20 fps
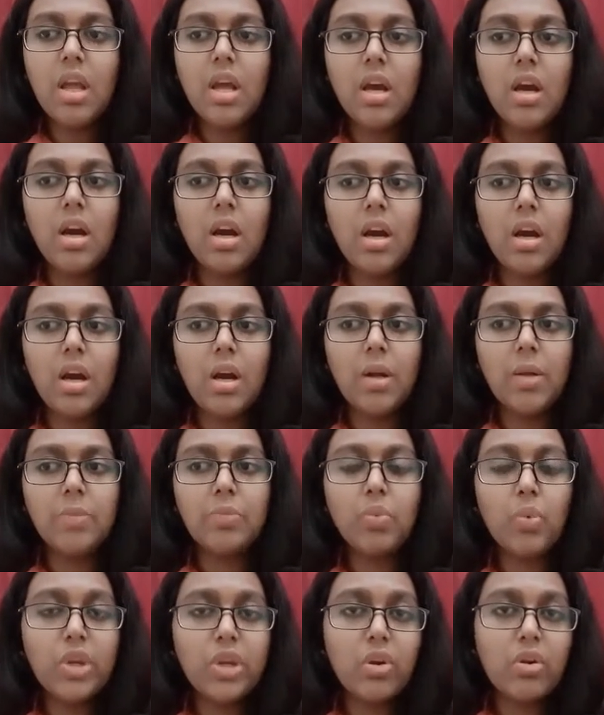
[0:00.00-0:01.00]

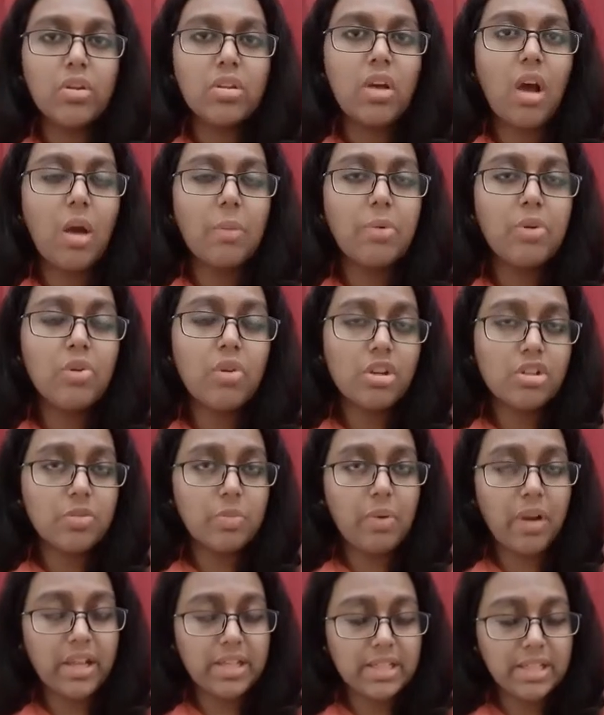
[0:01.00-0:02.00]
Moving on to the arbitrage
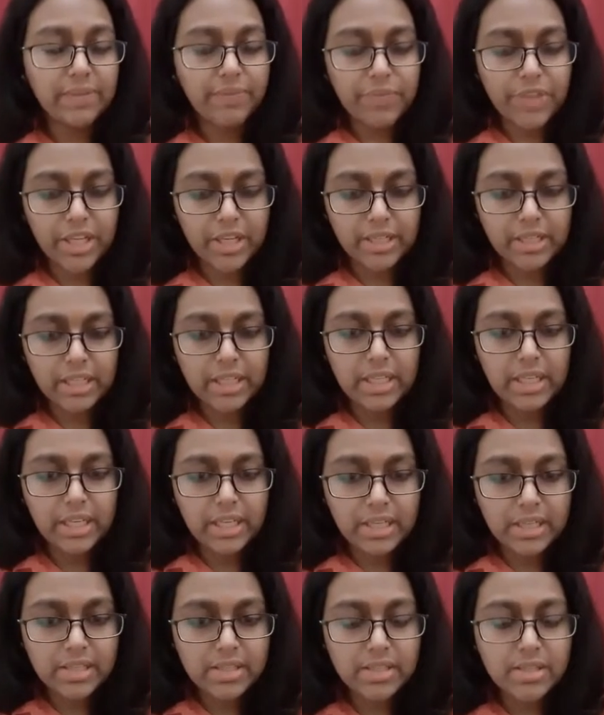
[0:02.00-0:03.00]
pricing theory
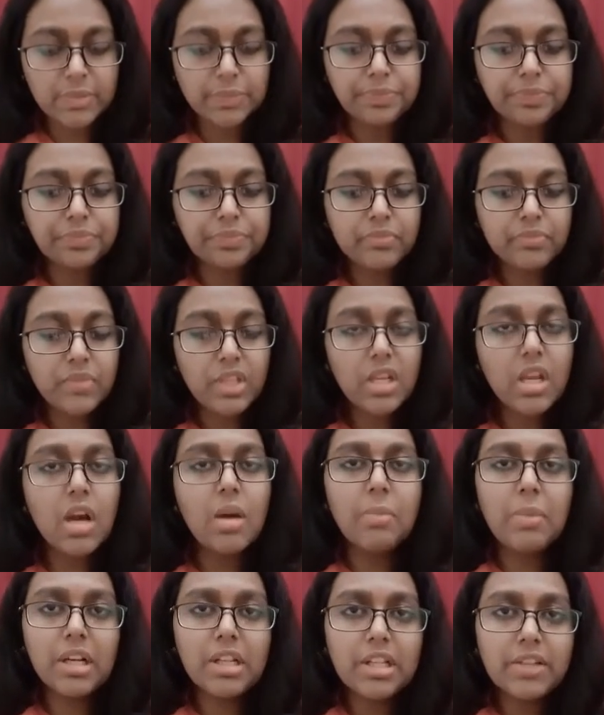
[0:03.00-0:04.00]
is a
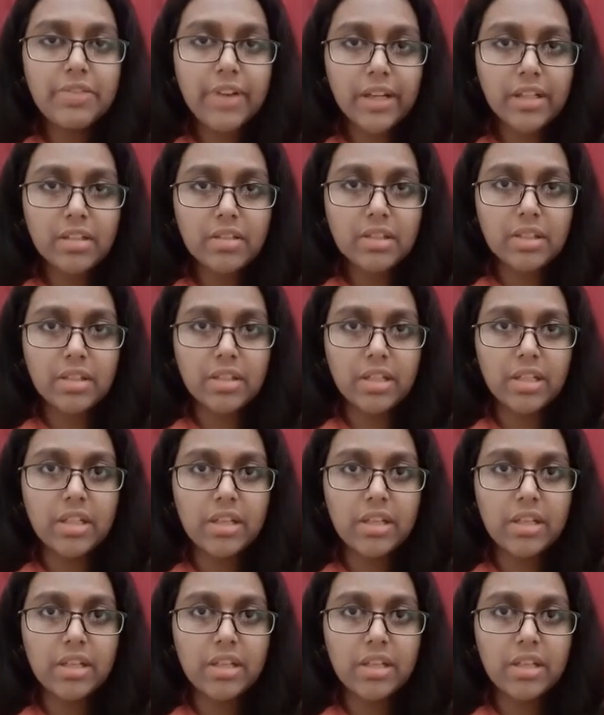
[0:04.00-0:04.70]
multi-factor theory.